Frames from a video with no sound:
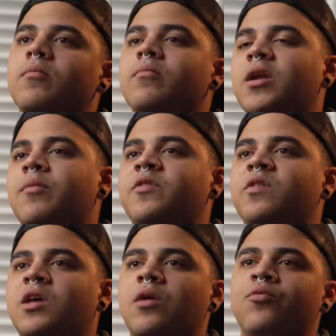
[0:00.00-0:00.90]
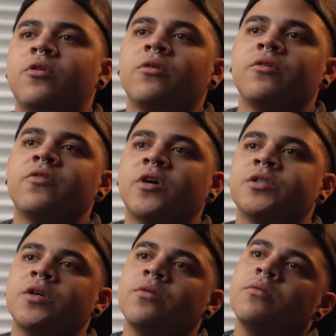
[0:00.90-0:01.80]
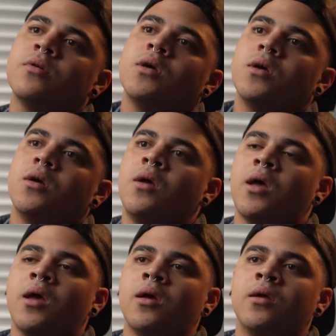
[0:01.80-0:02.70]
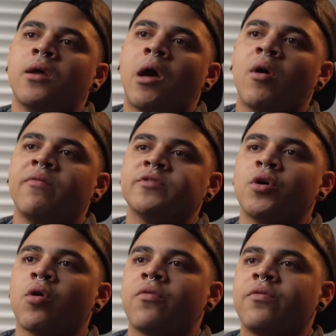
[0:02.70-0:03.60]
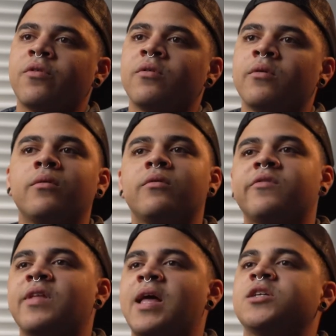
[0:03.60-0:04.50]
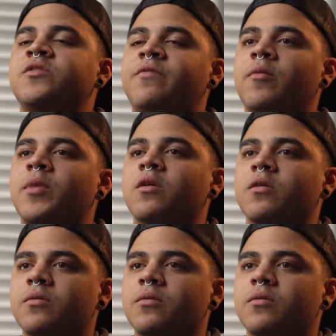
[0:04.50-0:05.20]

My name is Gabriel Soto, and I'm a photographer slash filmmaker.